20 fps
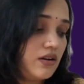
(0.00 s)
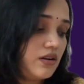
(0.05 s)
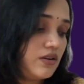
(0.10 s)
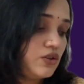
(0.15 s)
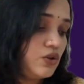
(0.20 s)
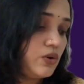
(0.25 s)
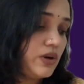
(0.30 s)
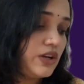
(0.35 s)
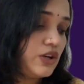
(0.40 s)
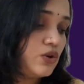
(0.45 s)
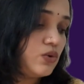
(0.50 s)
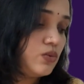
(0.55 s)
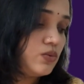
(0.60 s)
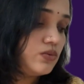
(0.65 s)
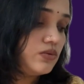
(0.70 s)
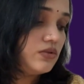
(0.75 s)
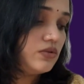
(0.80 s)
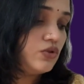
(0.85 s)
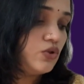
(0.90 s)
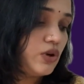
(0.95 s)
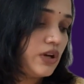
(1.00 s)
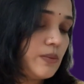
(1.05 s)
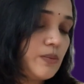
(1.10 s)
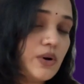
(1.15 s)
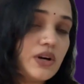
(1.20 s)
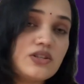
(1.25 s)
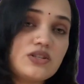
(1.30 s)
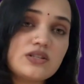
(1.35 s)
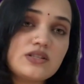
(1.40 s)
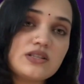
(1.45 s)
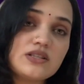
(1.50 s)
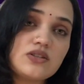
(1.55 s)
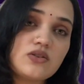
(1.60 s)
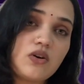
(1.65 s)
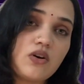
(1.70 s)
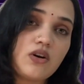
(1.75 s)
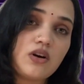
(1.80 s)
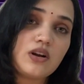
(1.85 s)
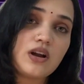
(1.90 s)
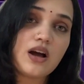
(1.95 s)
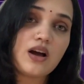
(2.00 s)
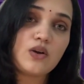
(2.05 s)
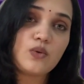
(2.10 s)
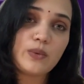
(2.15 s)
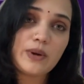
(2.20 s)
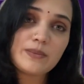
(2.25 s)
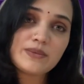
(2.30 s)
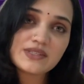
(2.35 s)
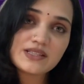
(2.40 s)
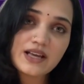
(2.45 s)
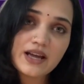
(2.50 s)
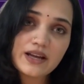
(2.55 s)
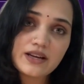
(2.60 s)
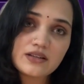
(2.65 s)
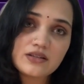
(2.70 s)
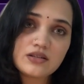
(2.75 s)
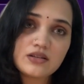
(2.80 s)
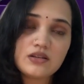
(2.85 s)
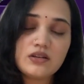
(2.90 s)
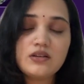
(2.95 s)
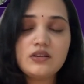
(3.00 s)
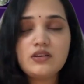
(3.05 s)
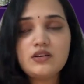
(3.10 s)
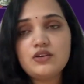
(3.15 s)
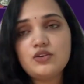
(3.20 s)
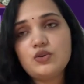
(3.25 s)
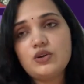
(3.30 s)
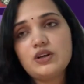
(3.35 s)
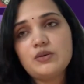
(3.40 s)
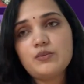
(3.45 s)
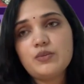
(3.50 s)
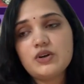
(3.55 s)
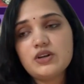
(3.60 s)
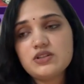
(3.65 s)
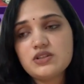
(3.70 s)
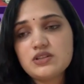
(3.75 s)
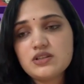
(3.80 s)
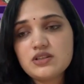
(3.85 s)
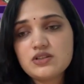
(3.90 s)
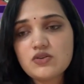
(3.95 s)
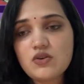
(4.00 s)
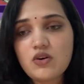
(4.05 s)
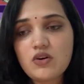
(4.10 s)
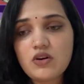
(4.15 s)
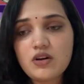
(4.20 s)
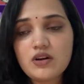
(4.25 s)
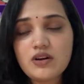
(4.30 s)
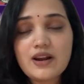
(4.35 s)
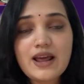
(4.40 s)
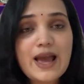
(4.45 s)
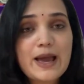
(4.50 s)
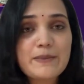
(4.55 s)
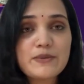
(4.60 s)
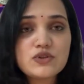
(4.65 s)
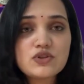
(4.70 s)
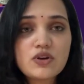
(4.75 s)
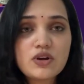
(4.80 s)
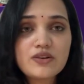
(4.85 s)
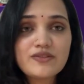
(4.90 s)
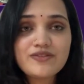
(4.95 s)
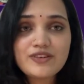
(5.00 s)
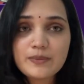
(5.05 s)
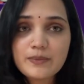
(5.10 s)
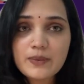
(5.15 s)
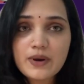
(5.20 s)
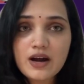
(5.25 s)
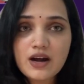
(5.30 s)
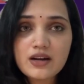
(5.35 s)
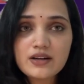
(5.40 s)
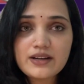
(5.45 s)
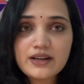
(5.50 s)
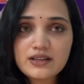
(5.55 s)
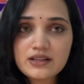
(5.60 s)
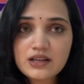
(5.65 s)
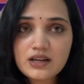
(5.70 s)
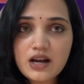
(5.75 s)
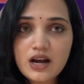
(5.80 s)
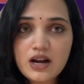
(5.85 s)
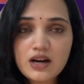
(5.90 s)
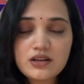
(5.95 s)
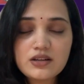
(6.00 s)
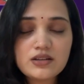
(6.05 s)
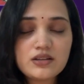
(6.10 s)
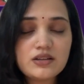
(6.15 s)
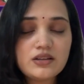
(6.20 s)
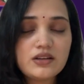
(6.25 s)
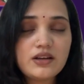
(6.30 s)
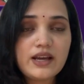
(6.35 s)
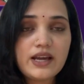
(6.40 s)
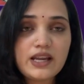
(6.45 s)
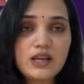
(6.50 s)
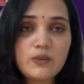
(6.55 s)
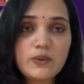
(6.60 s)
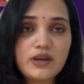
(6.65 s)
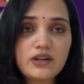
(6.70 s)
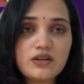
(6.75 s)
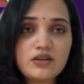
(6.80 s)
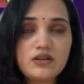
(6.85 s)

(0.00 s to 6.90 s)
you can purchase it on our website. You can purchase it on Amazon, Flipkart, Dental Cart, anywhere.